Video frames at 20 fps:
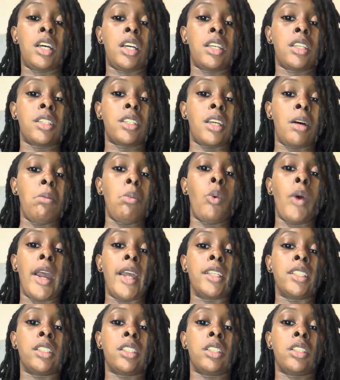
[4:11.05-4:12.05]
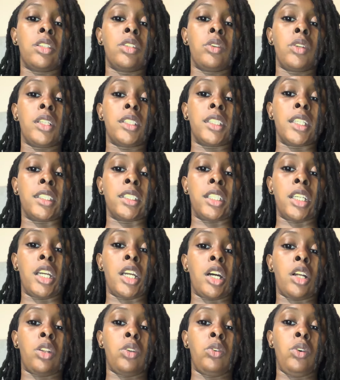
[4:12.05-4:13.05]
Some ways to do this is to
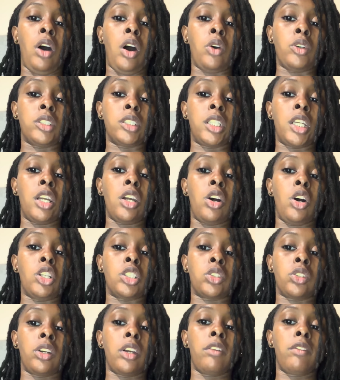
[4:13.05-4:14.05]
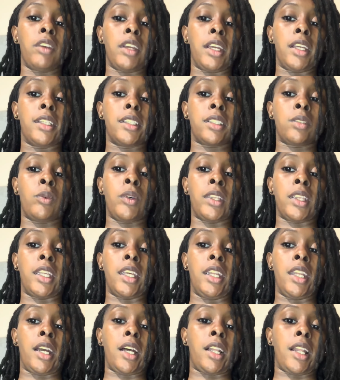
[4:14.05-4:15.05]
include hosting cultural events
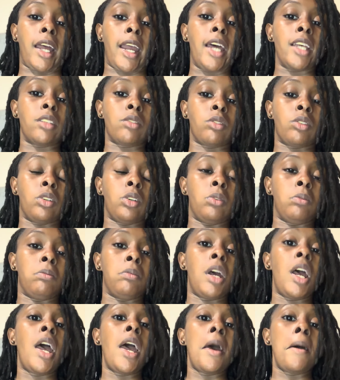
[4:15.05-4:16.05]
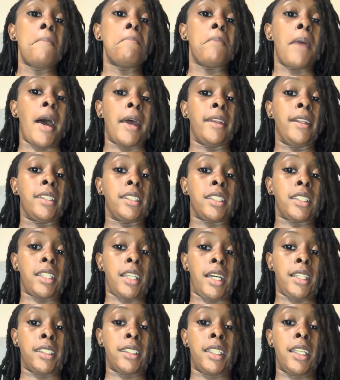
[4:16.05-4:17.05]
within the classroom by
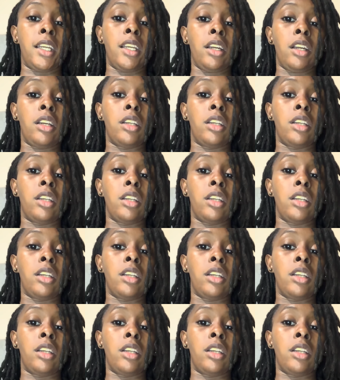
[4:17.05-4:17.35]
discussing